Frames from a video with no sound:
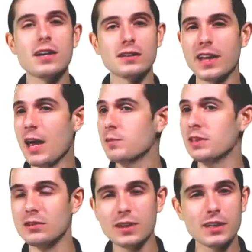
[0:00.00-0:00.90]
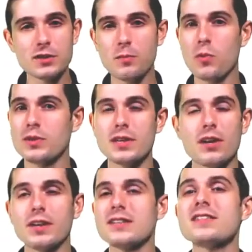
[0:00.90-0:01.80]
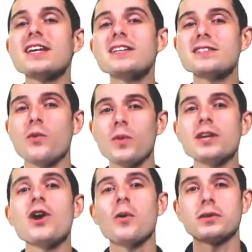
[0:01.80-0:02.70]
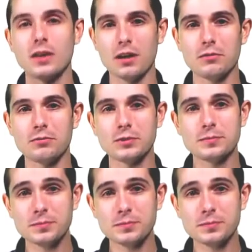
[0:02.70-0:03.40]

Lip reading: Lambda, link support delegates, things that we know and love.